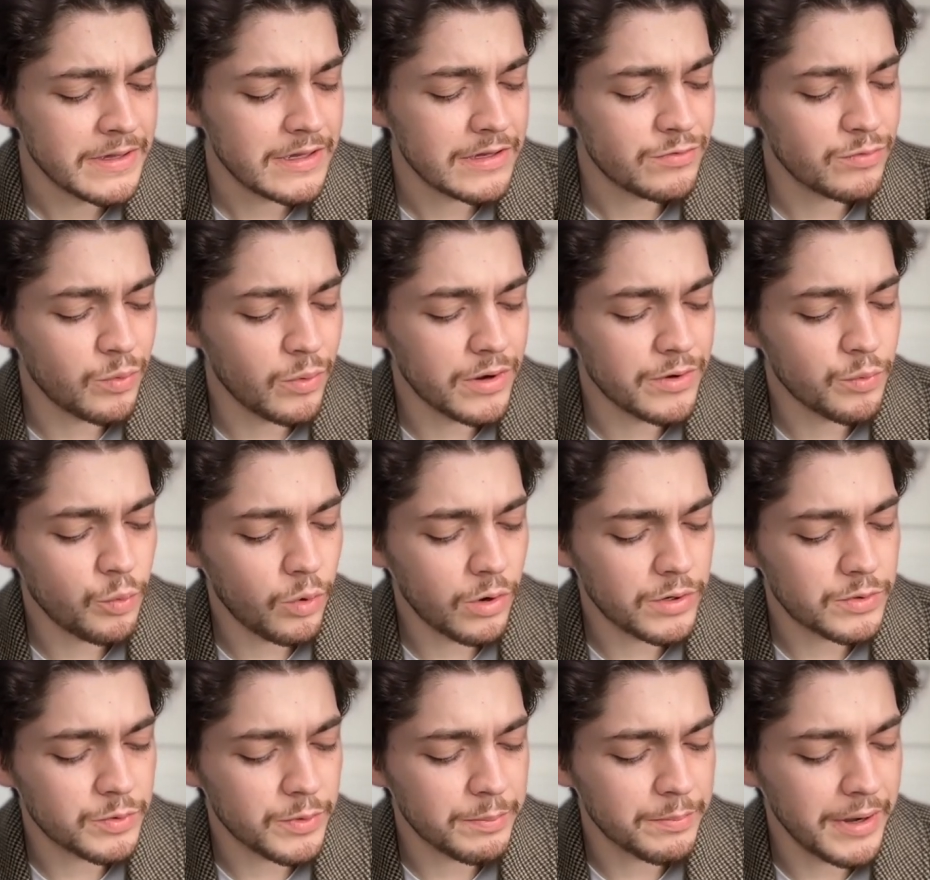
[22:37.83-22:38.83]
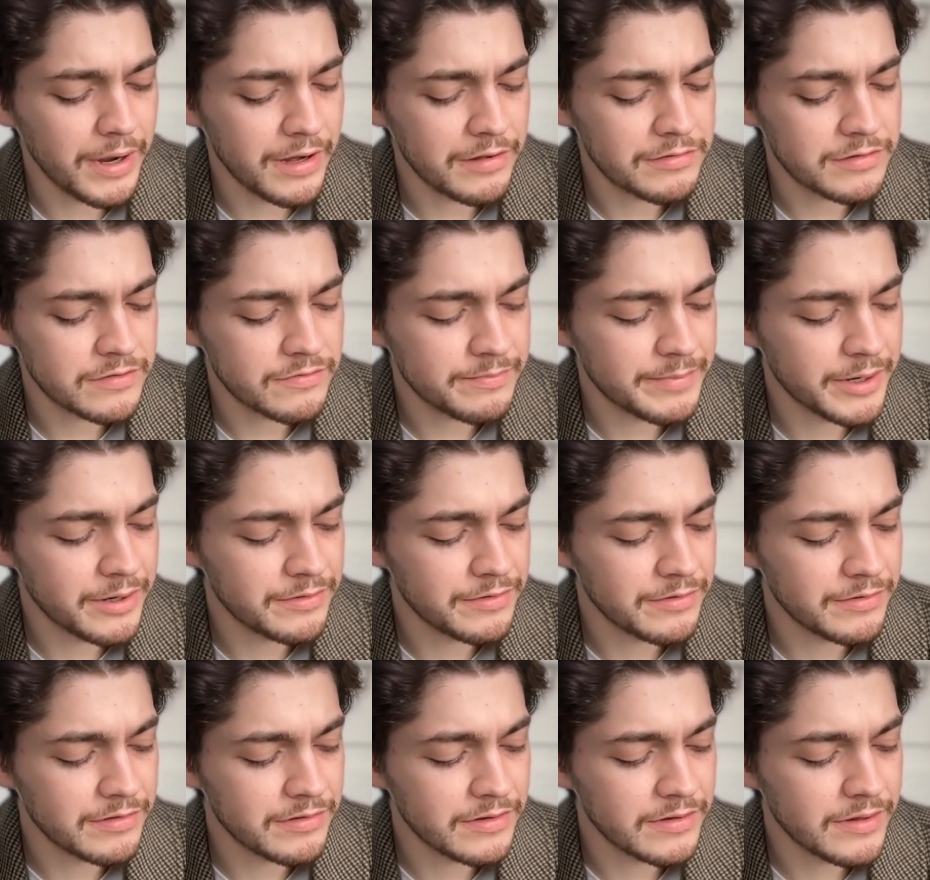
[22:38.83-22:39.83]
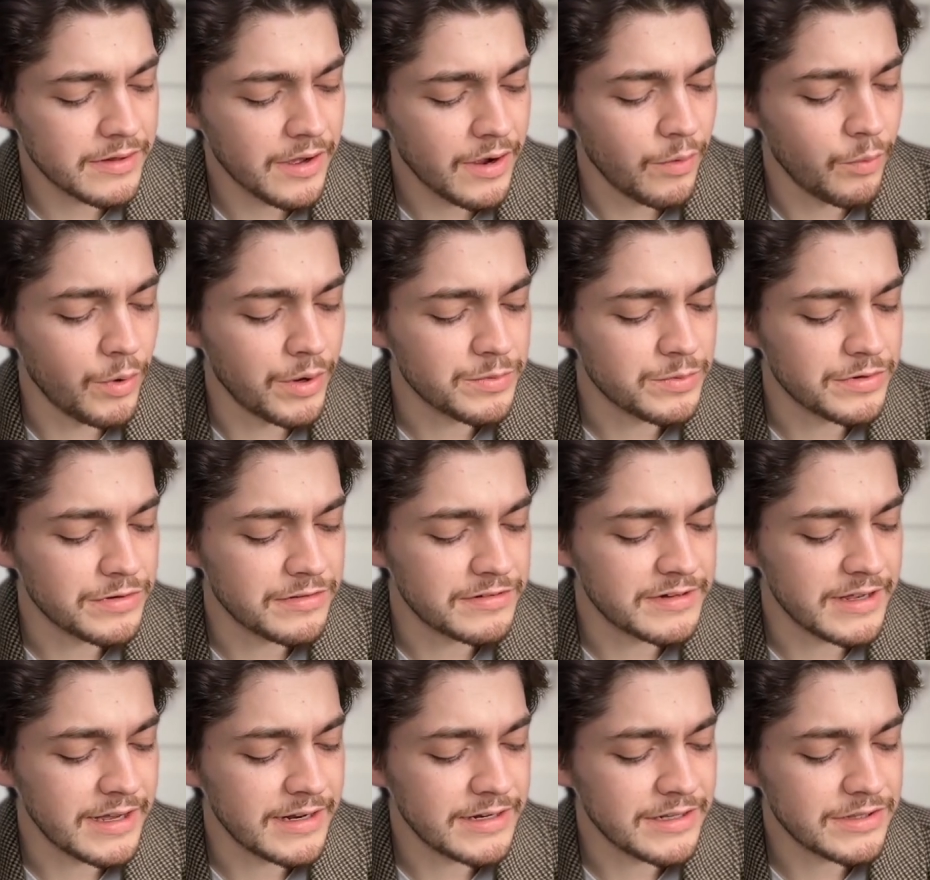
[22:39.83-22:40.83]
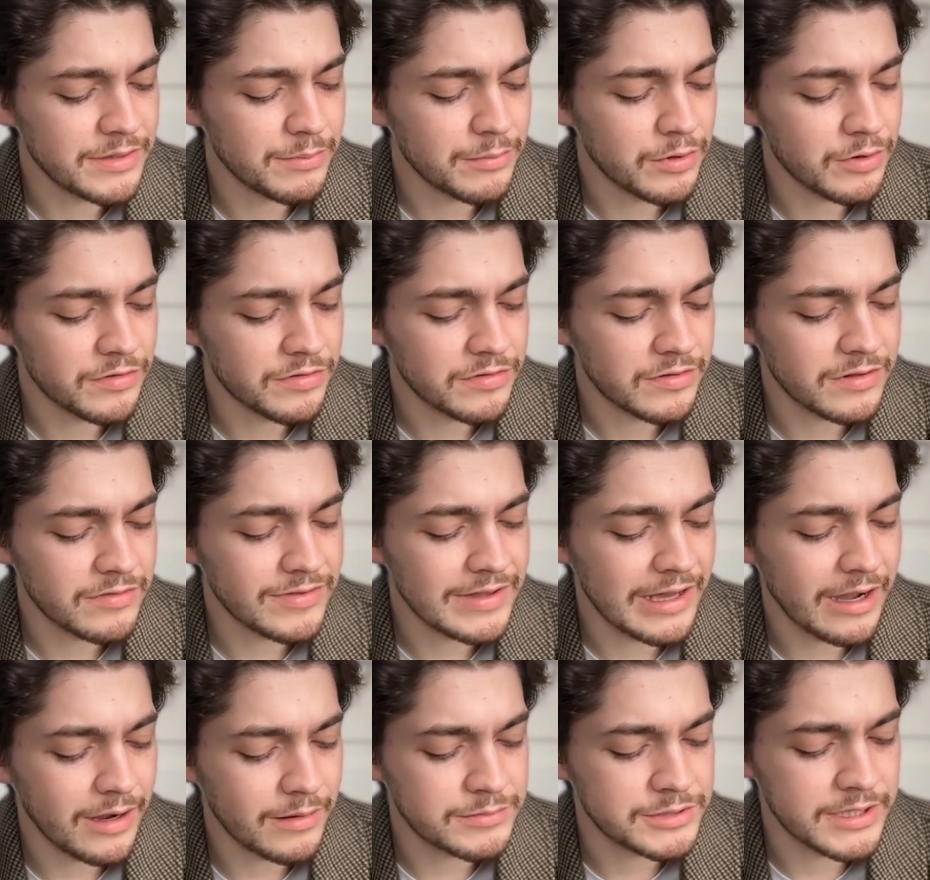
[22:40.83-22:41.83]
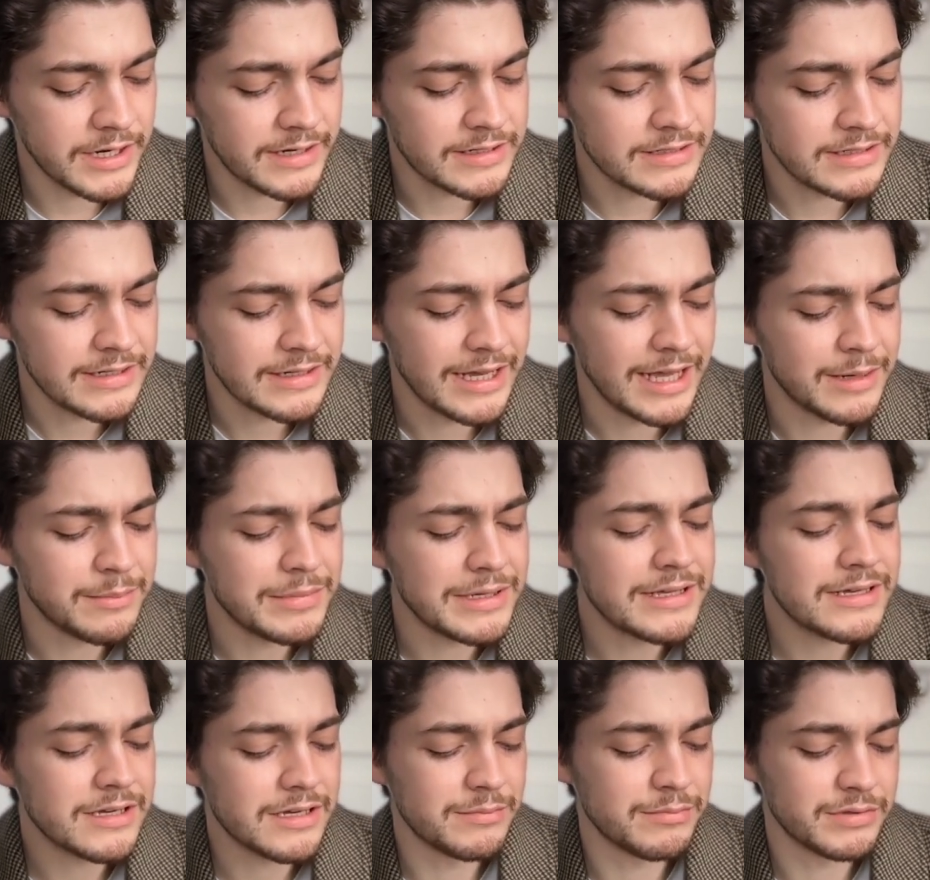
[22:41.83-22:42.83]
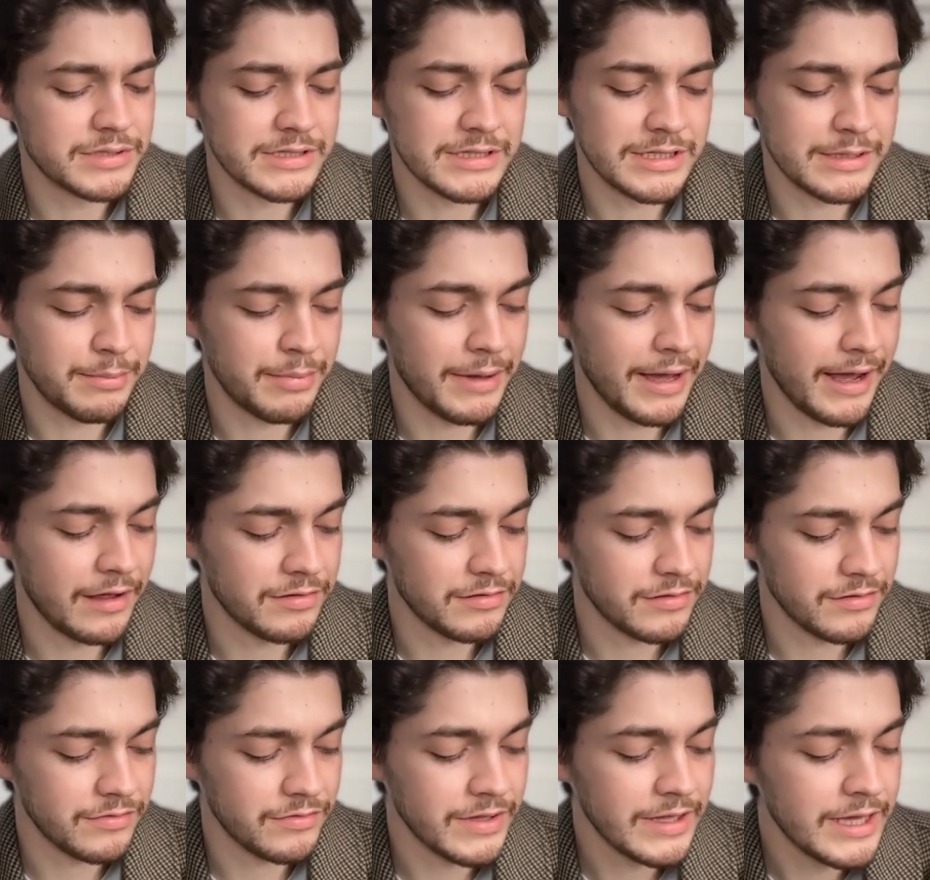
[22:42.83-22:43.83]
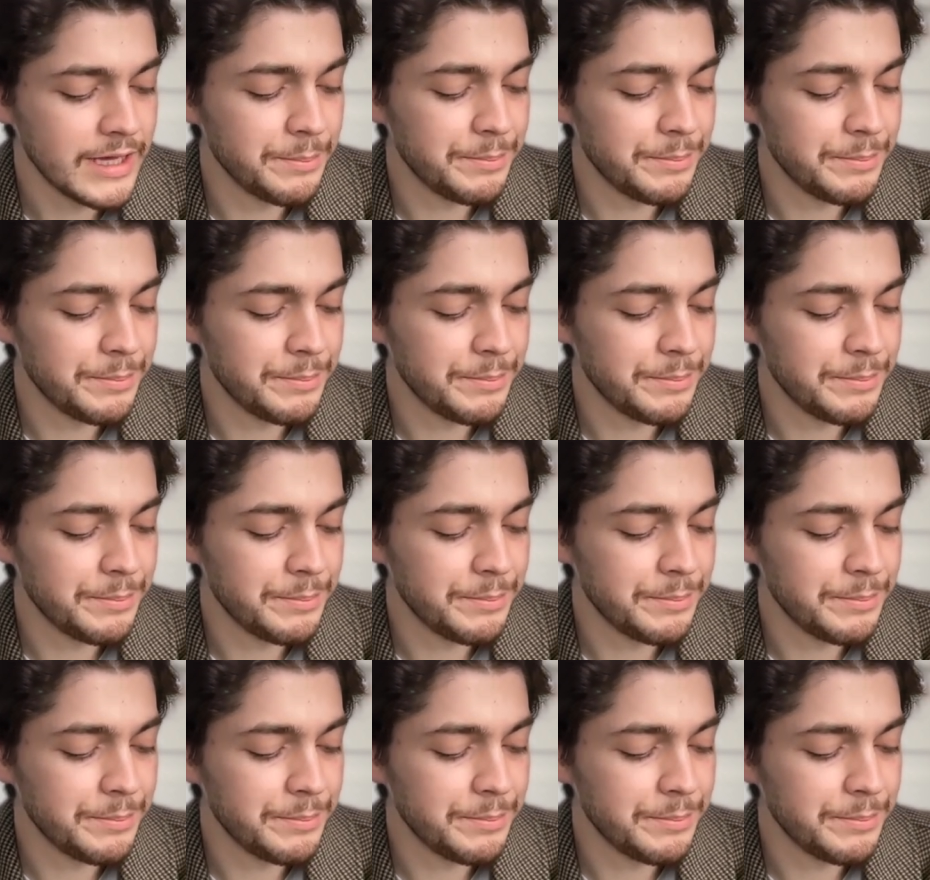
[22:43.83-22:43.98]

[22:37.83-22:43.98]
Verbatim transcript: If one worked with positive potency, one would stand at the mercy of the object and be completely passive.